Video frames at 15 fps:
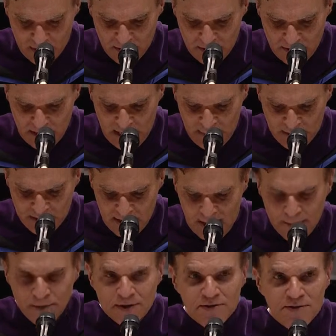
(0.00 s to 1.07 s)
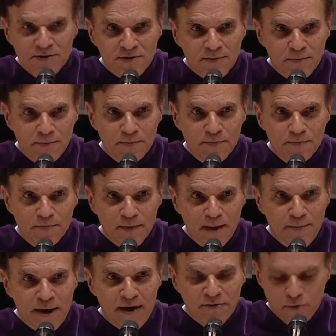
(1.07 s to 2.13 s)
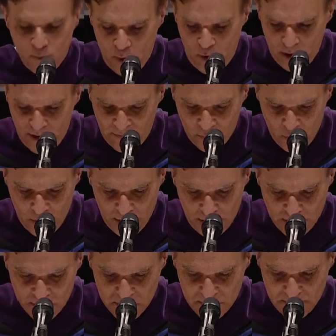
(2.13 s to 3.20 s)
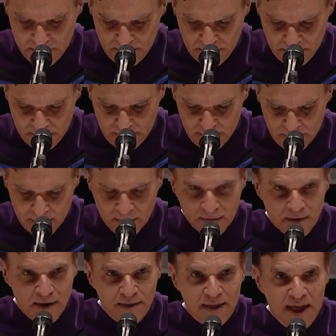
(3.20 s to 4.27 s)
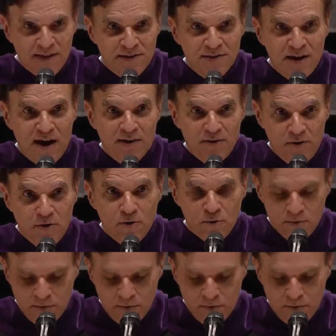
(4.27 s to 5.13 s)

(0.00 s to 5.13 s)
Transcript: deep skepticism about the role of lawyers. And that's not new.